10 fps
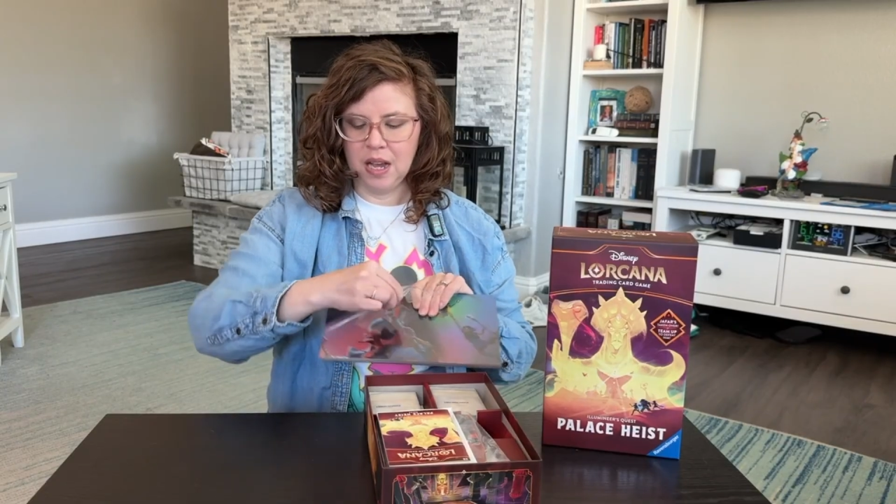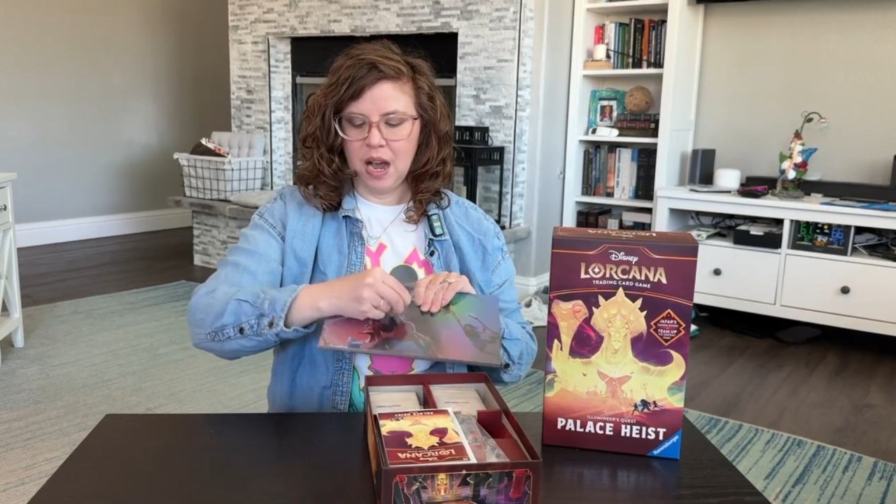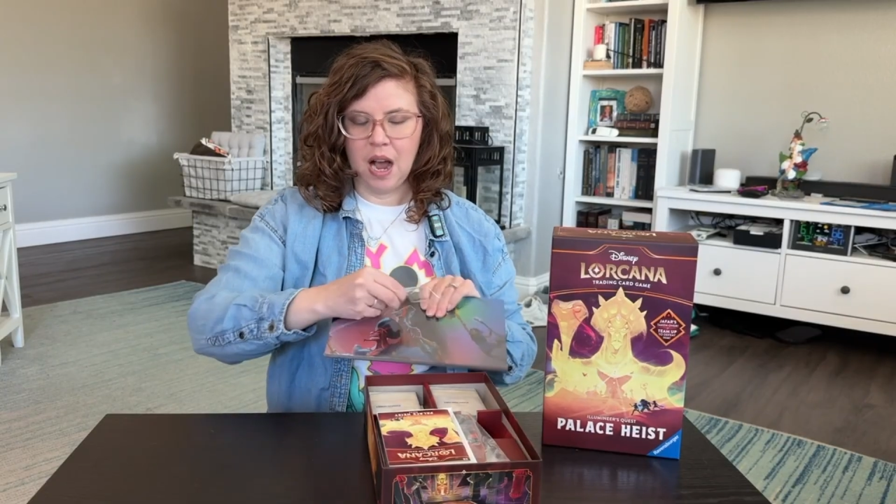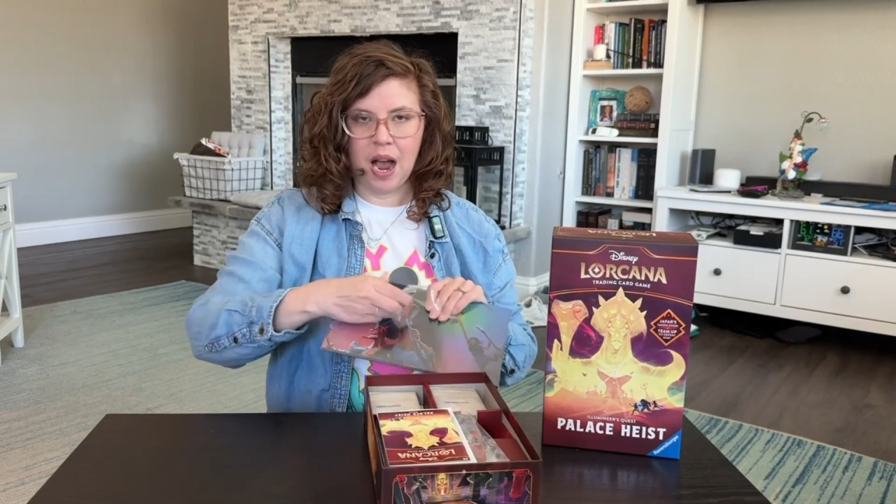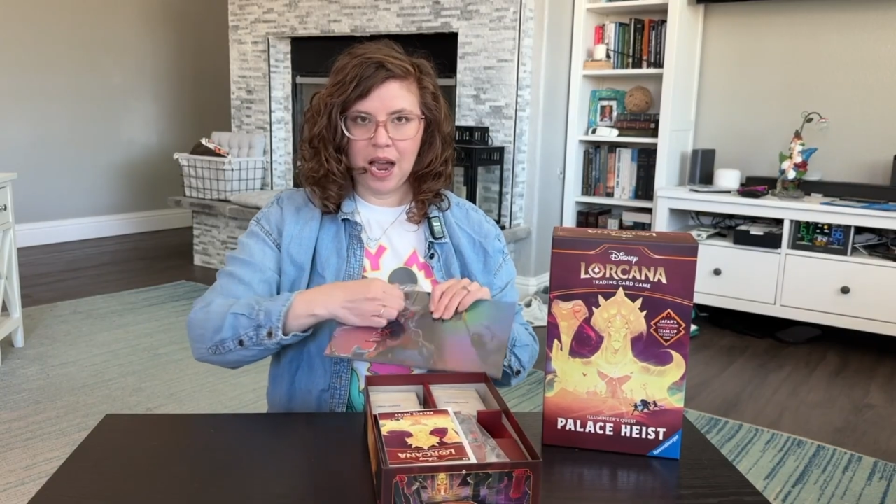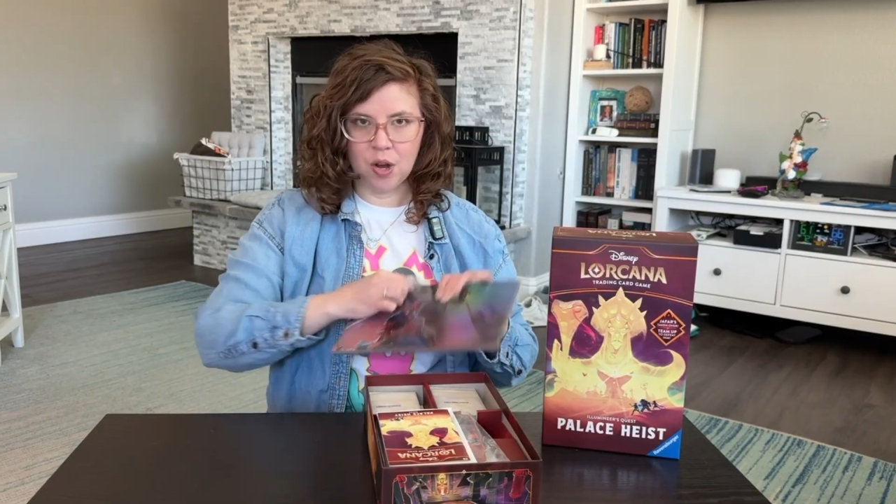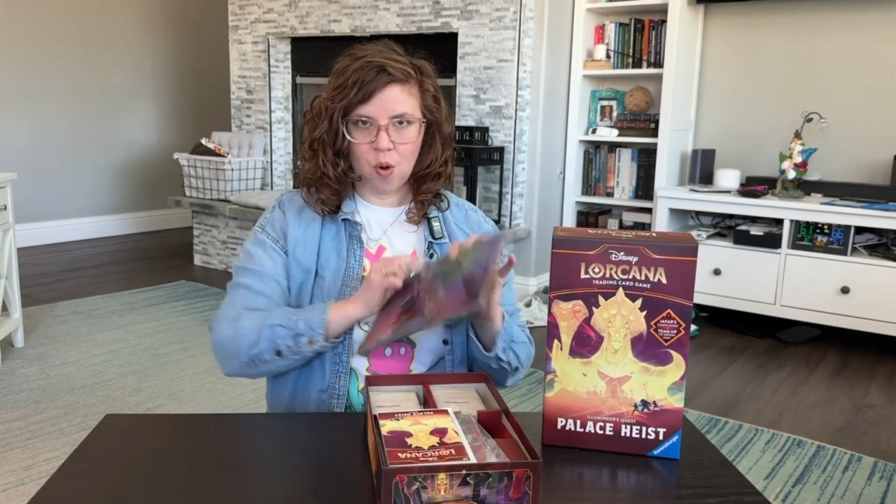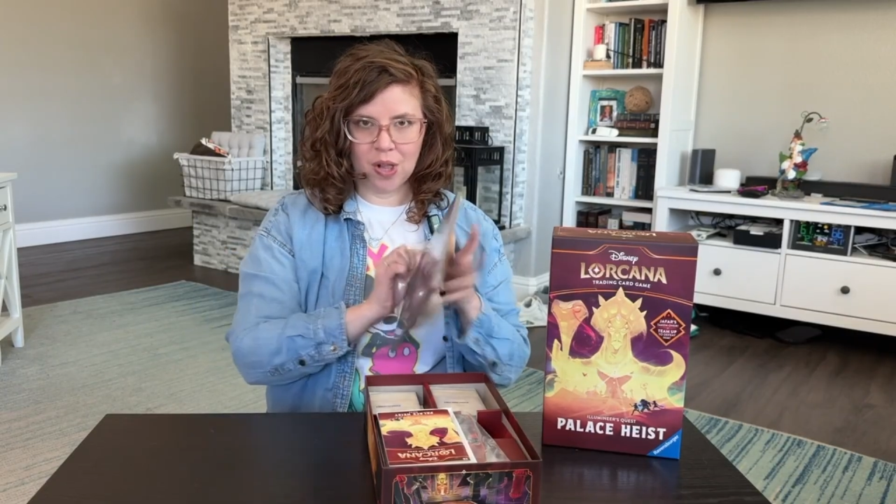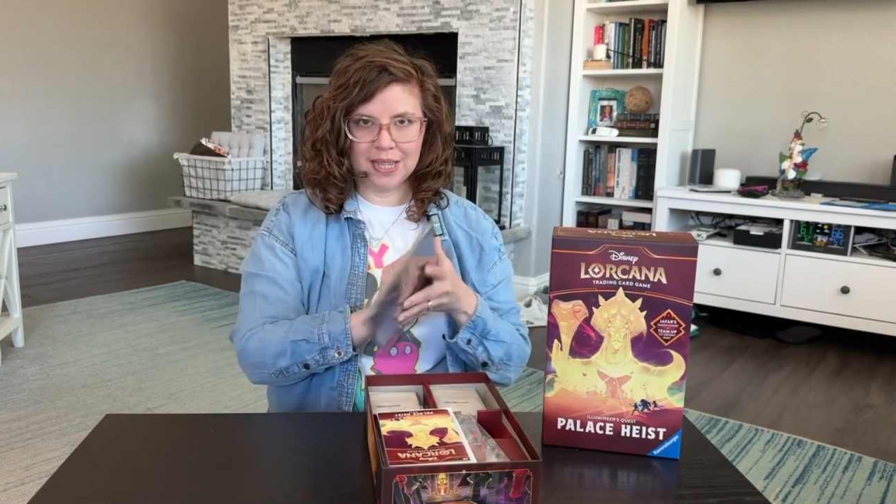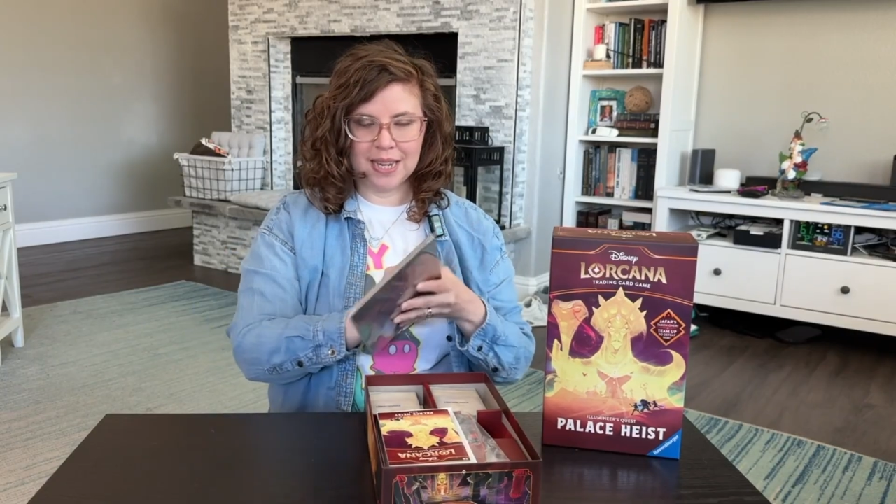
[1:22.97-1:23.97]
high
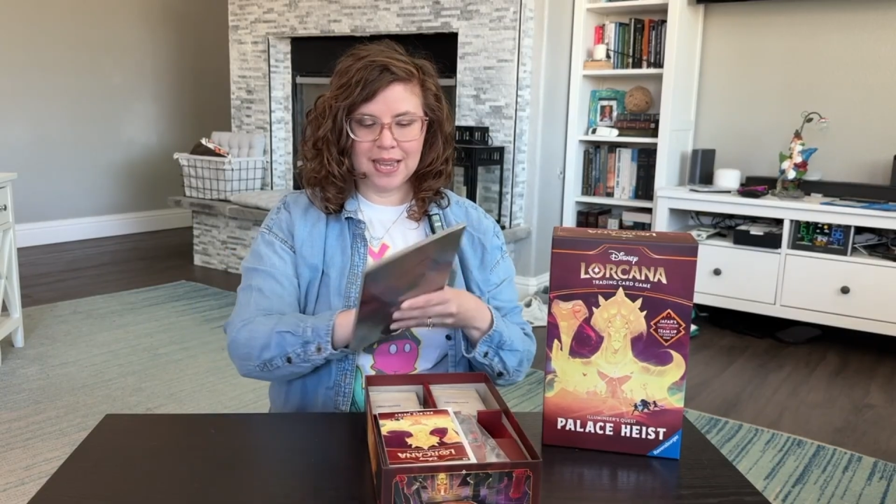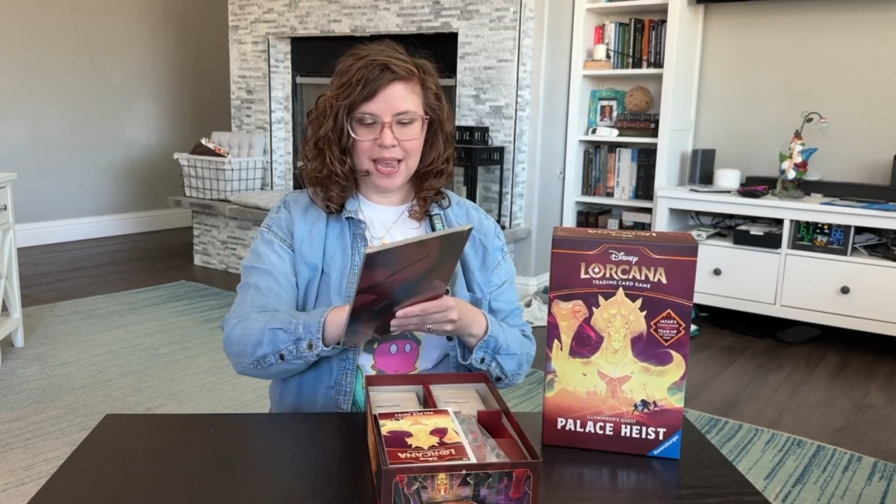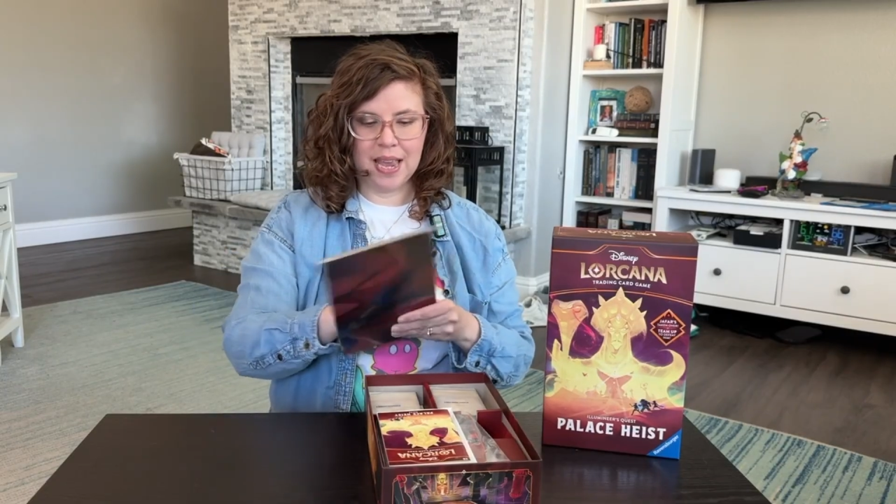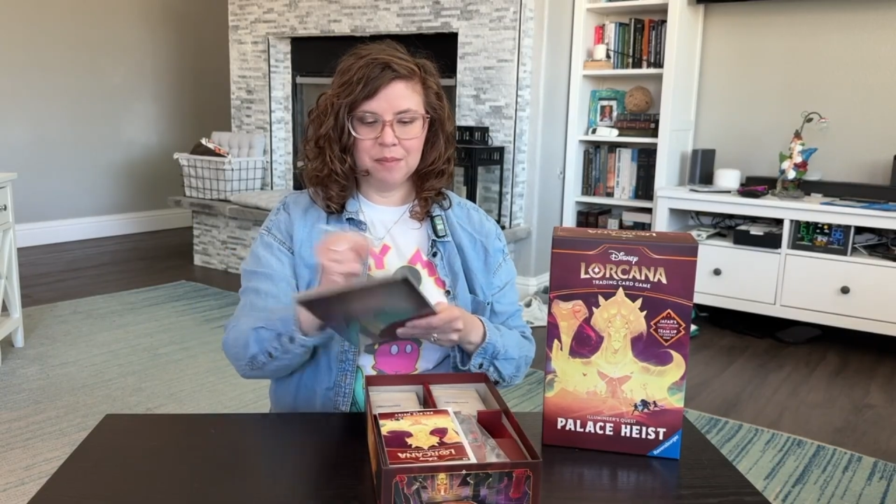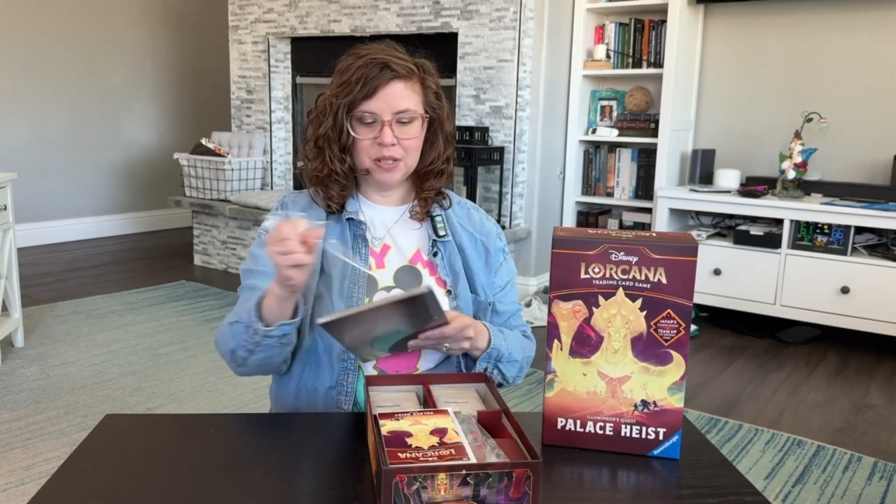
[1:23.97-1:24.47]
quality games,